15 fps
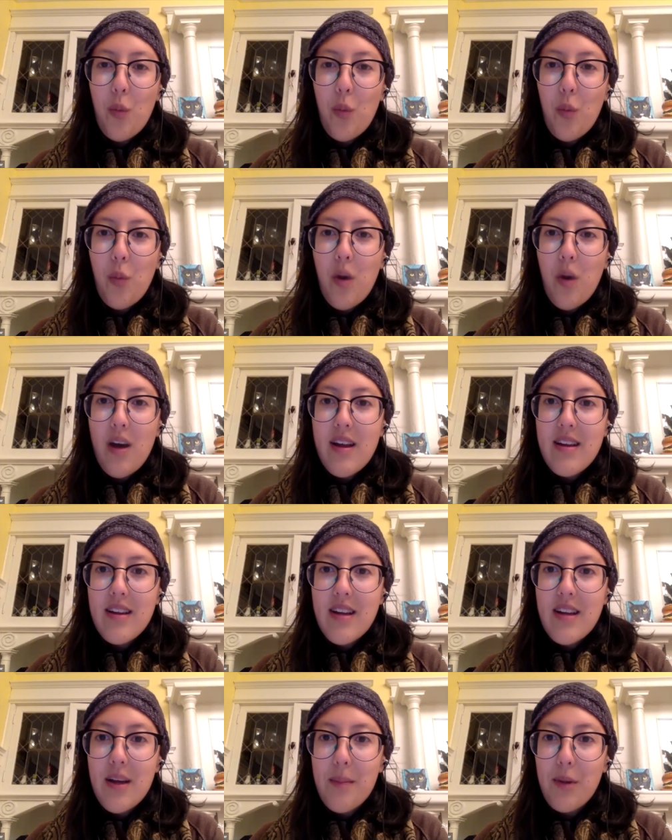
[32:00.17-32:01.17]
one
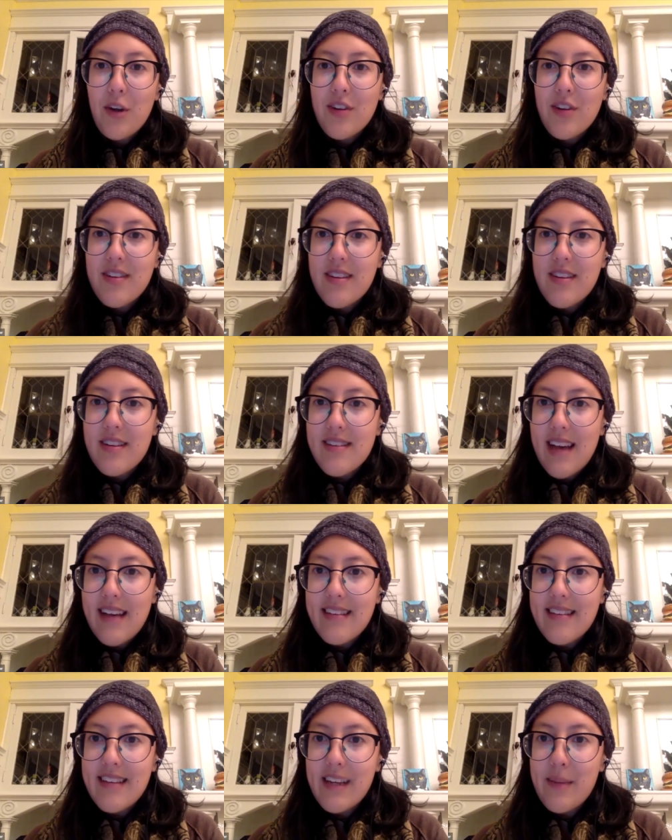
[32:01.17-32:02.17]
person is
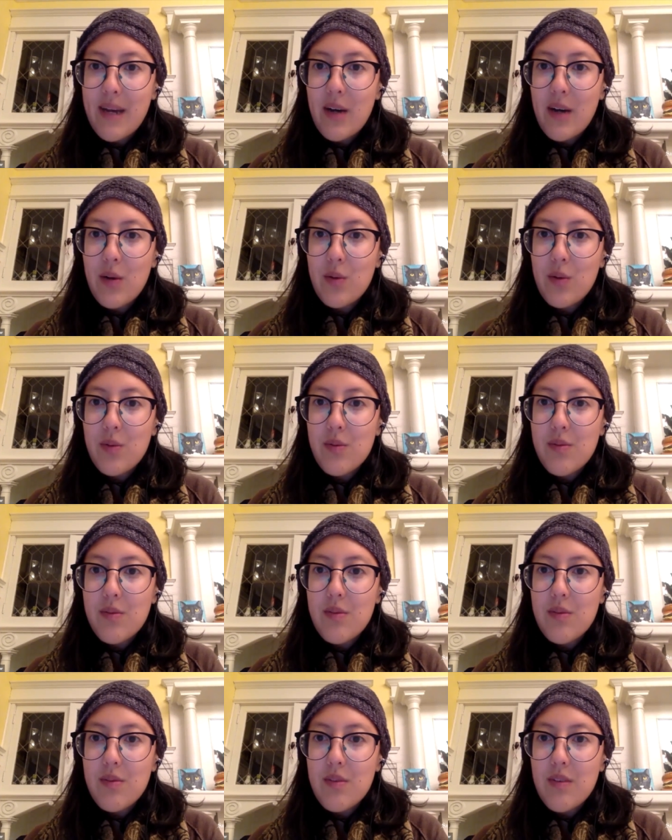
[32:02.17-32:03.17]
asking about
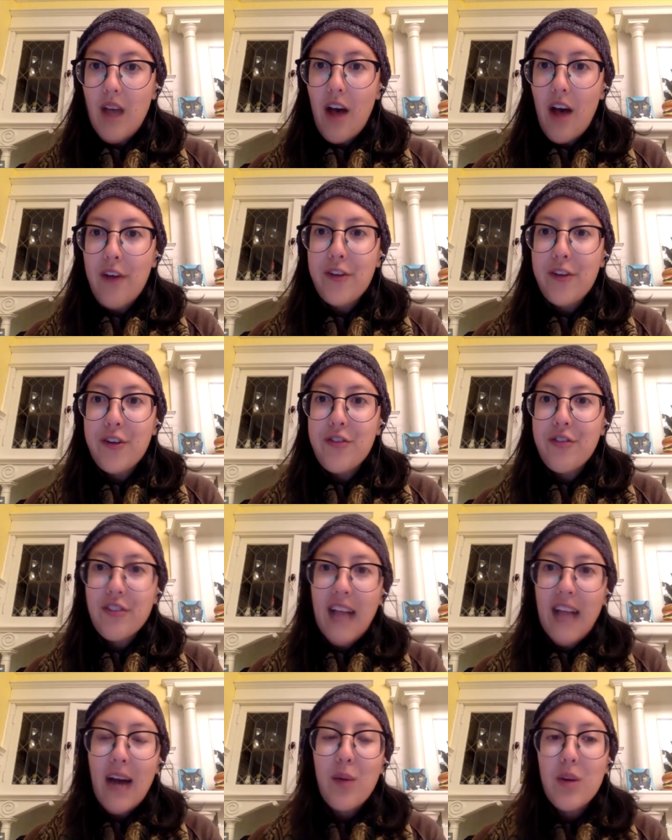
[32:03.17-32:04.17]
other
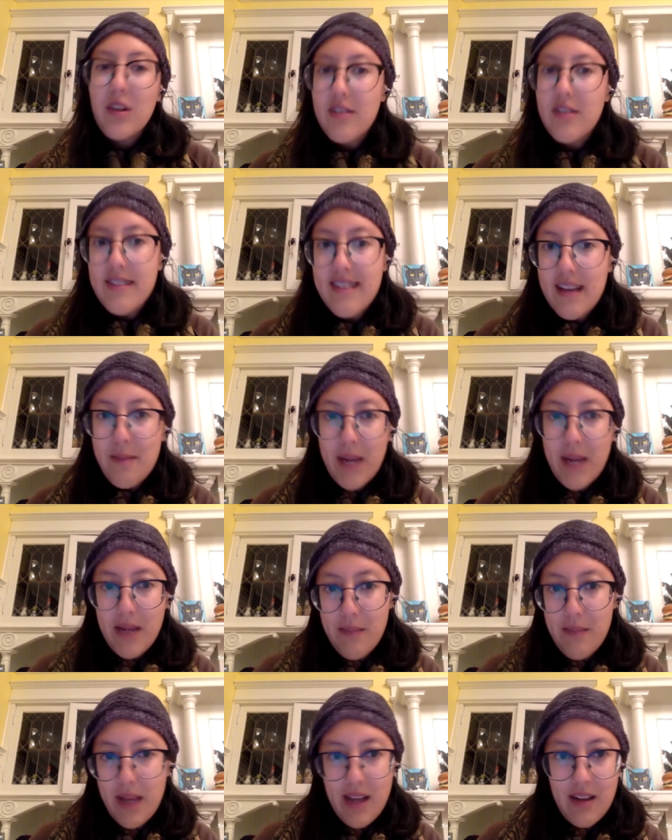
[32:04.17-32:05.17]
flours that
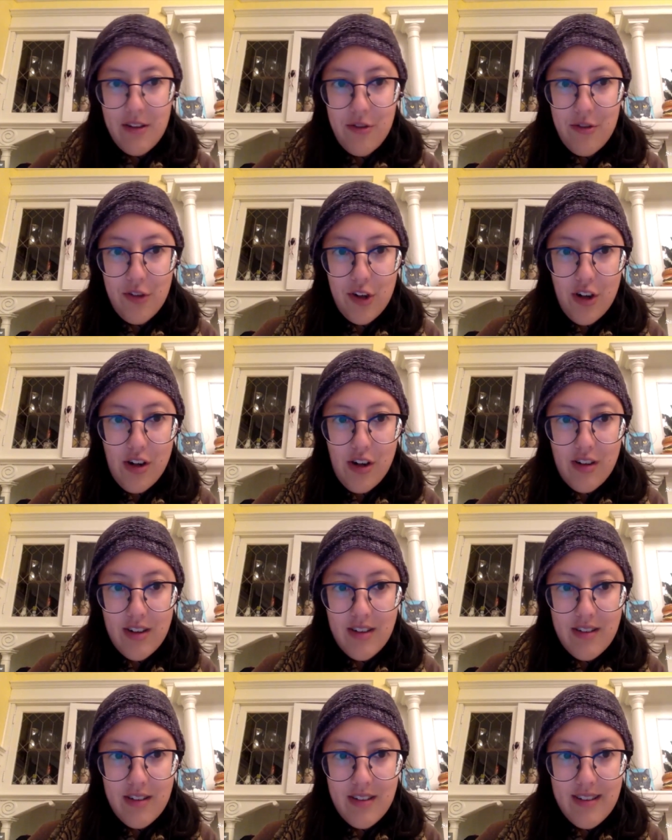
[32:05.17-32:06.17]
might make
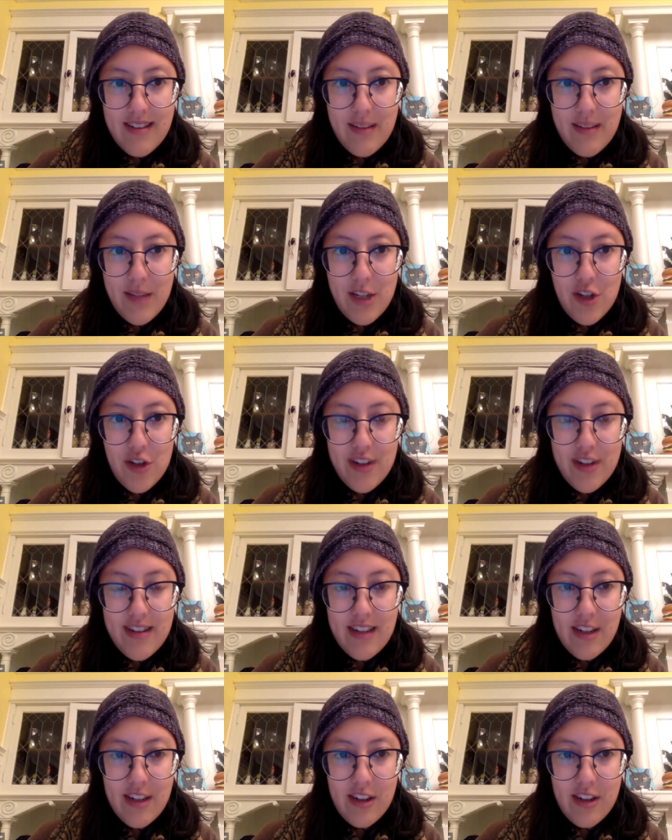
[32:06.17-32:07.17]
for some
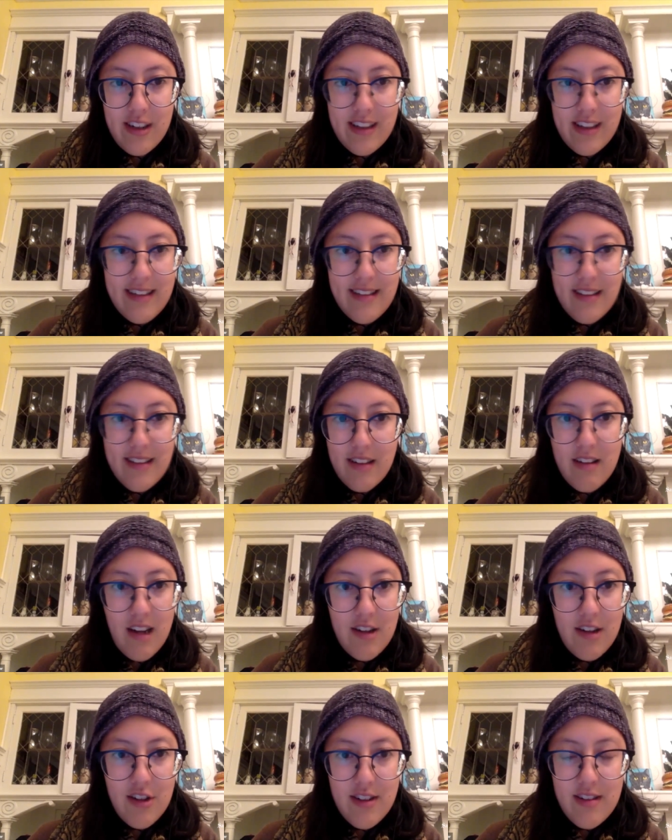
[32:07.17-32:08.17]
interesting cookies, like
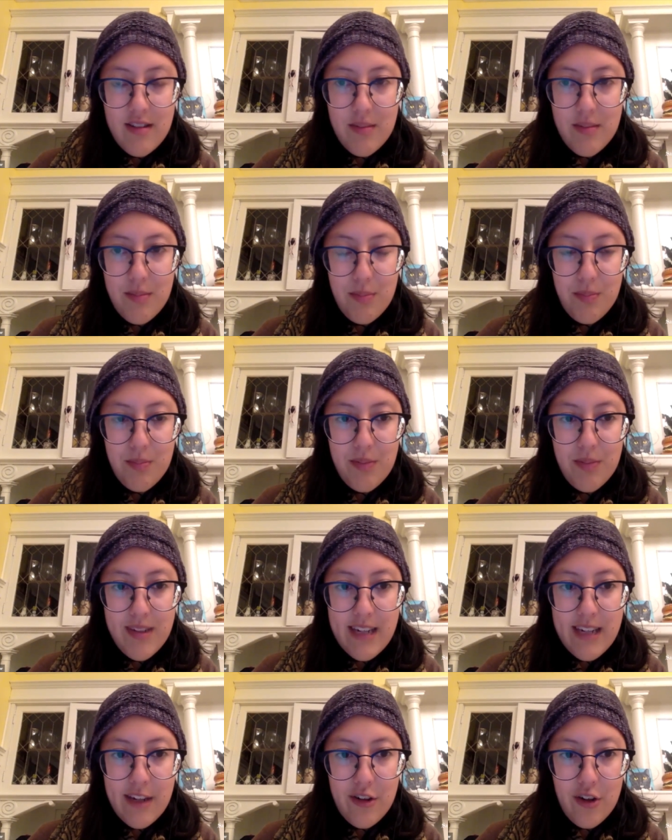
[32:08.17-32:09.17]
not just
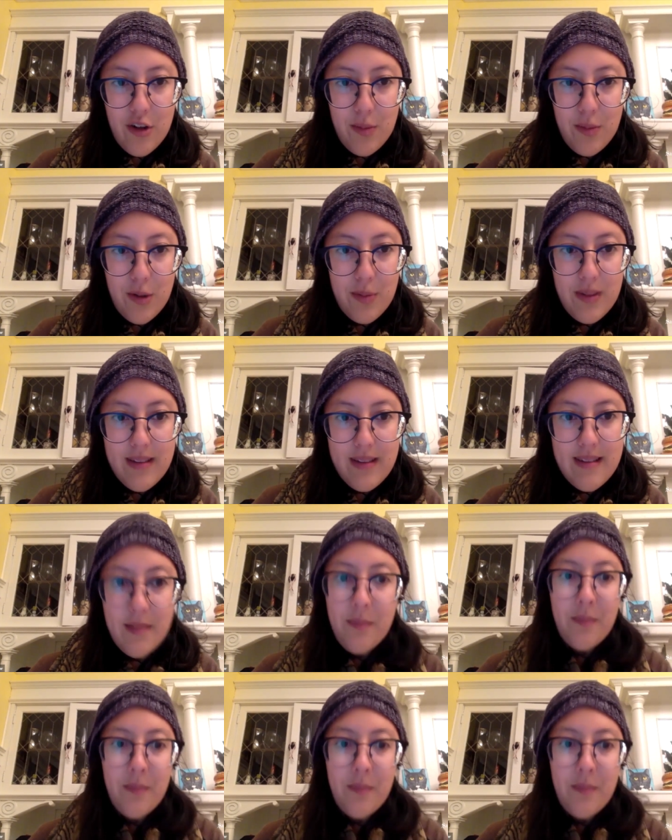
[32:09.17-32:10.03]
standard all-purpose.